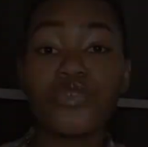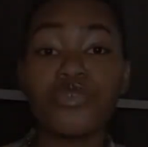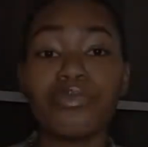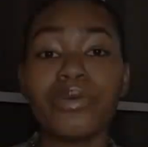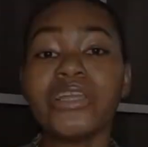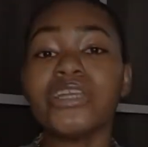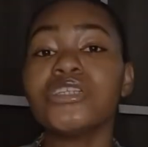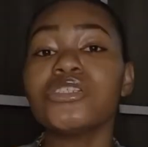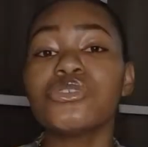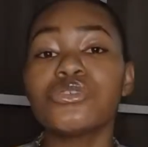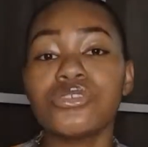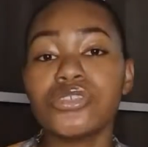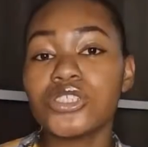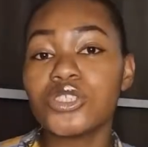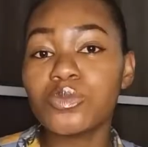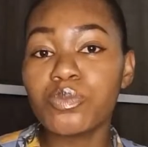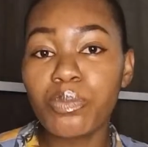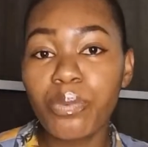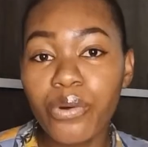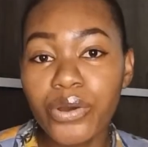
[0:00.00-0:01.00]
you made it to
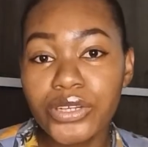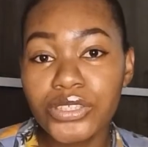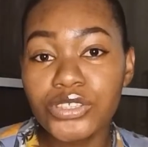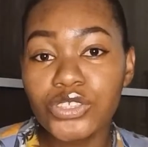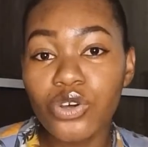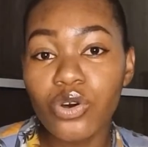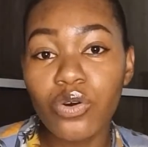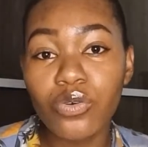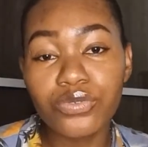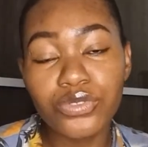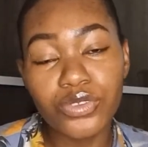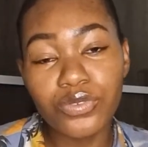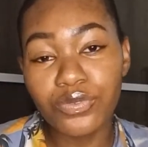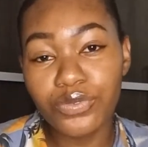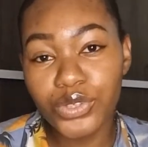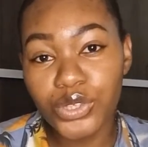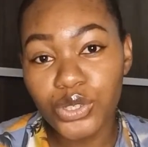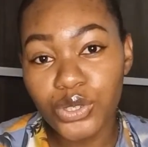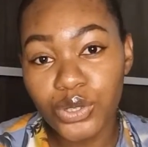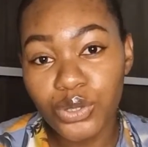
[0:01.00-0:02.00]
this point of the
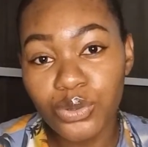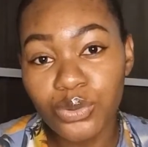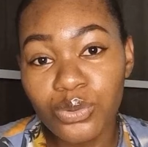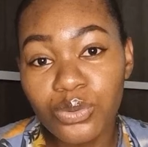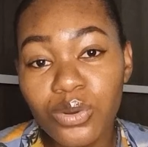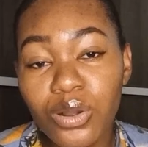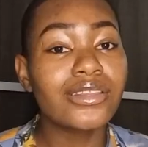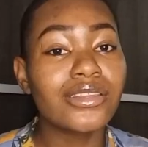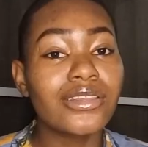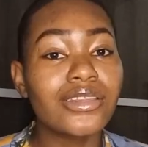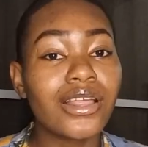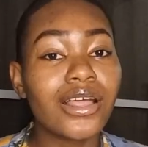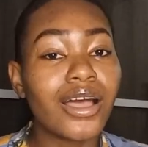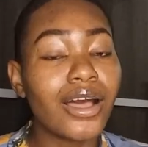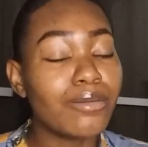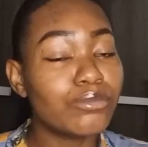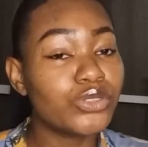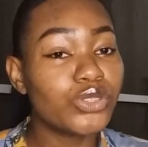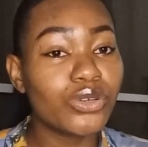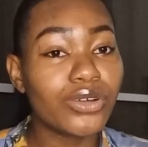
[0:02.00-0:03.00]
video,
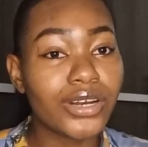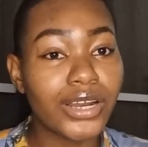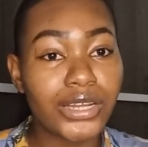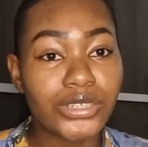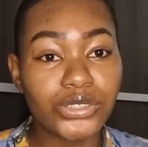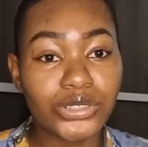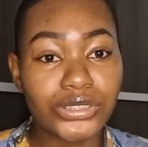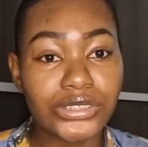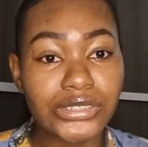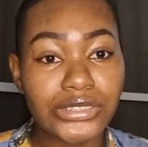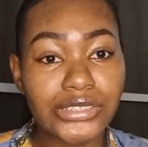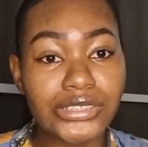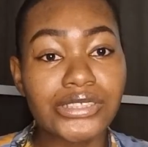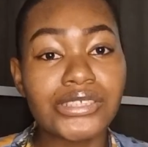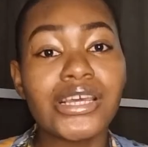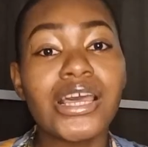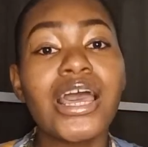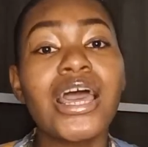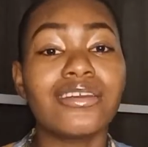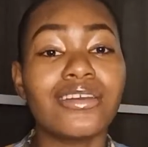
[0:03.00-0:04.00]
I'm so glad you
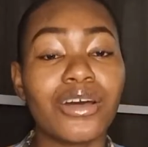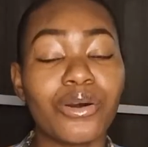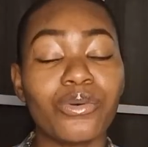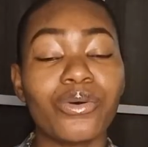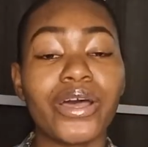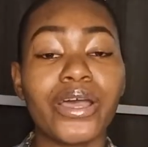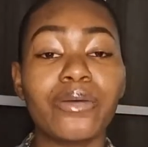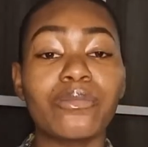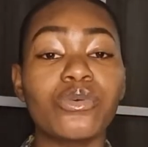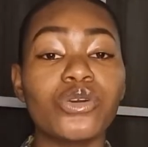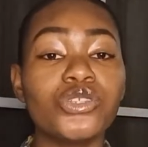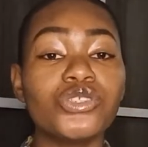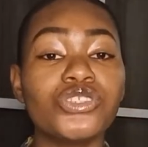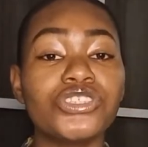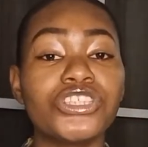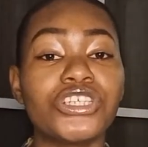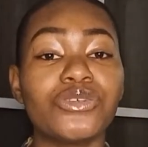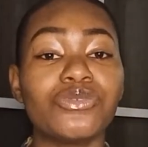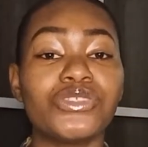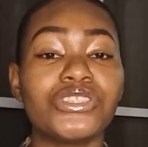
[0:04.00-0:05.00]
did. Now I am going
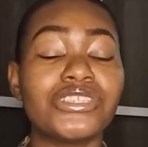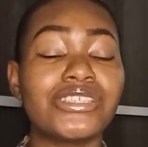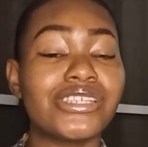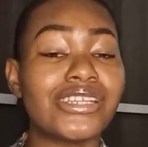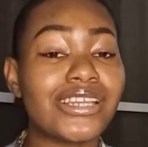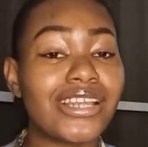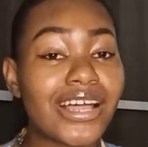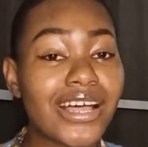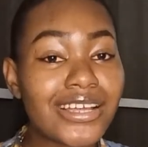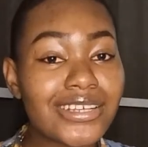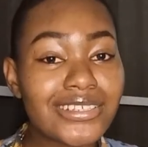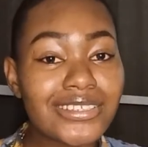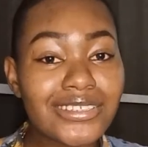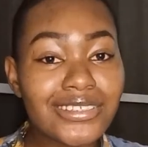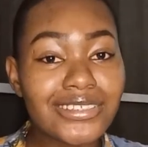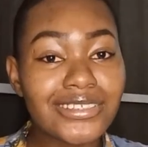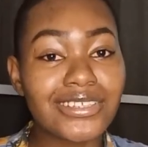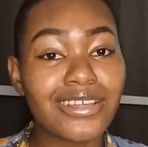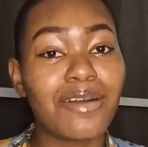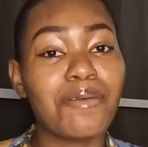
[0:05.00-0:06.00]
to give you the
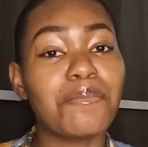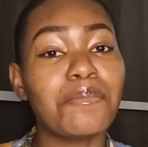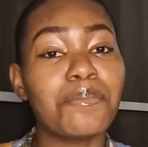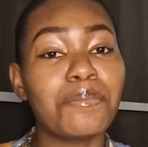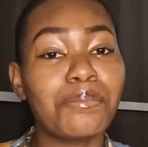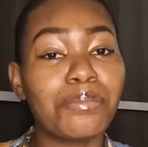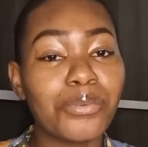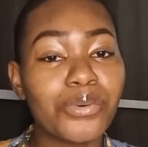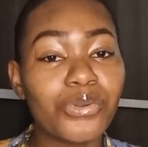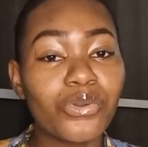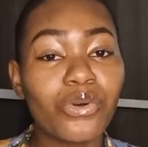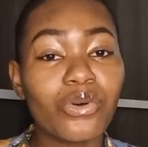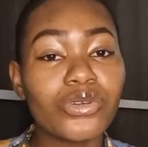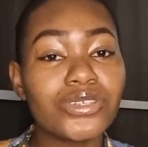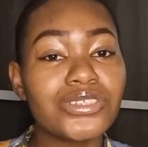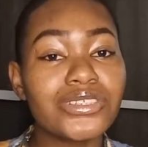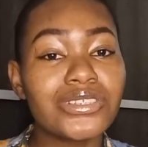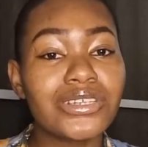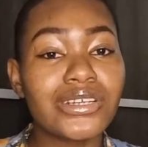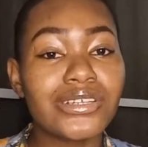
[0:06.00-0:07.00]
last
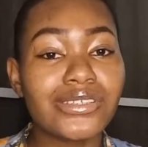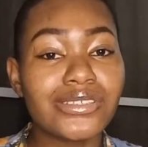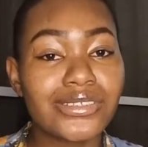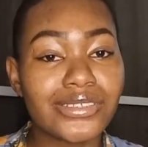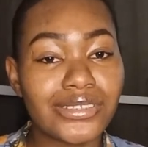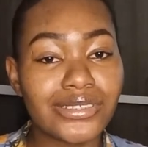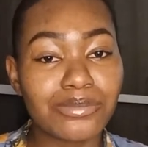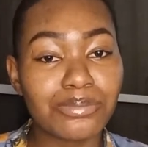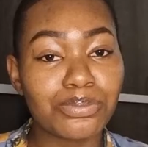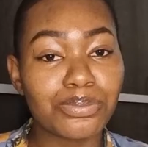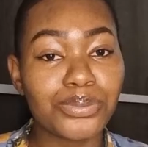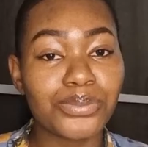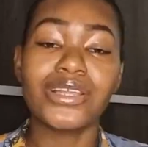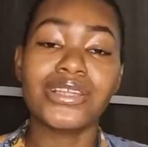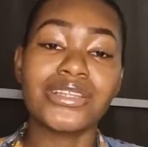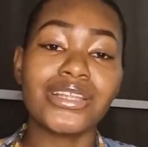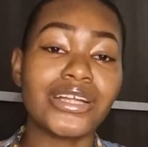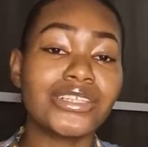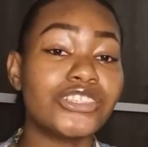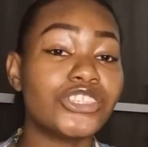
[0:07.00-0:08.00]
bonus tip
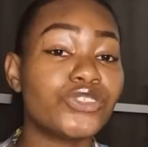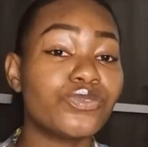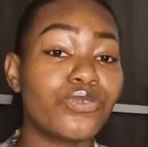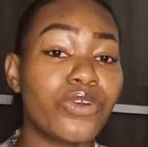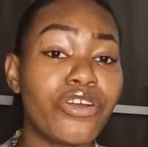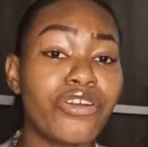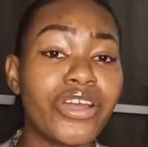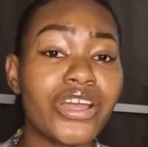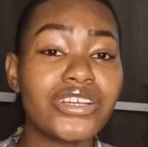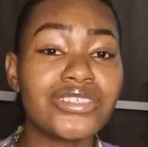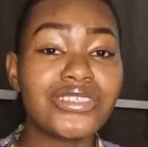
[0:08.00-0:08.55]
that is very